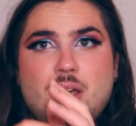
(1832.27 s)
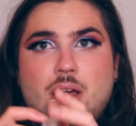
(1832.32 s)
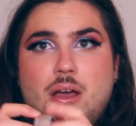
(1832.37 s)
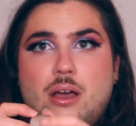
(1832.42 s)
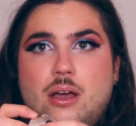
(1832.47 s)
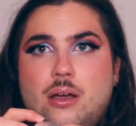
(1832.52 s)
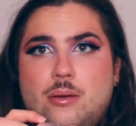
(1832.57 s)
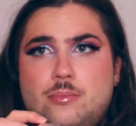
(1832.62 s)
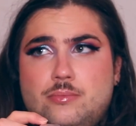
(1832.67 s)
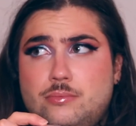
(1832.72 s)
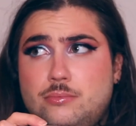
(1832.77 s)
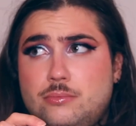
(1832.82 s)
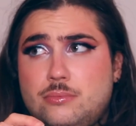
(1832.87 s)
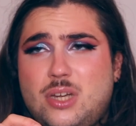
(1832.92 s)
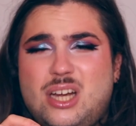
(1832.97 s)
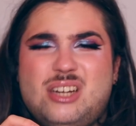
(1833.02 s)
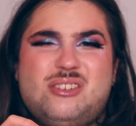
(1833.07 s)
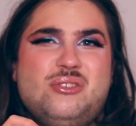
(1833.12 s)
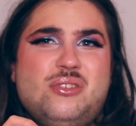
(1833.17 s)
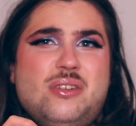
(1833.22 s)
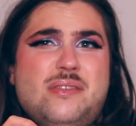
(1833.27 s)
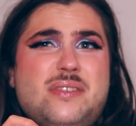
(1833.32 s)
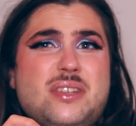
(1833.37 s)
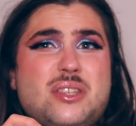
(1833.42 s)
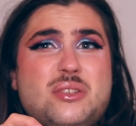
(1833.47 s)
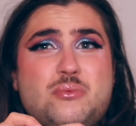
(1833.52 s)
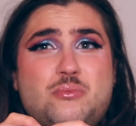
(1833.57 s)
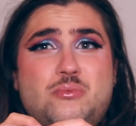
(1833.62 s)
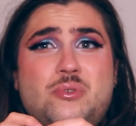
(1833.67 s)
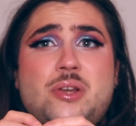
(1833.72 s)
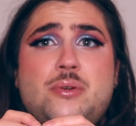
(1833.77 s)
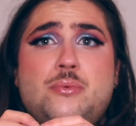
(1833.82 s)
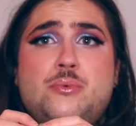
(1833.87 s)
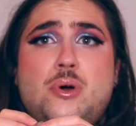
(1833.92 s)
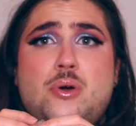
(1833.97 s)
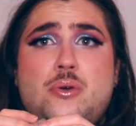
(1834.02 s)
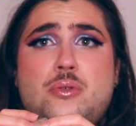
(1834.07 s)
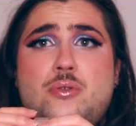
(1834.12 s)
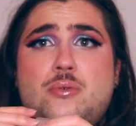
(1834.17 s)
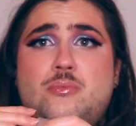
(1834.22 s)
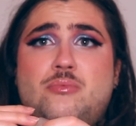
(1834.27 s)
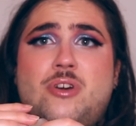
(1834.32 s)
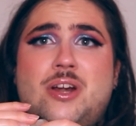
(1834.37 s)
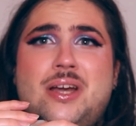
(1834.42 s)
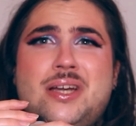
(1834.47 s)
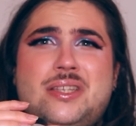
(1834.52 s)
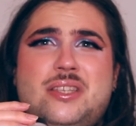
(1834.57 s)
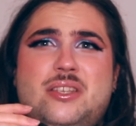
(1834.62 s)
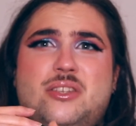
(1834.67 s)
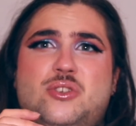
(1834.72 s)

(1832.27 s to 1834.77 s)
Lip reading: I don't know if it's really worth the price.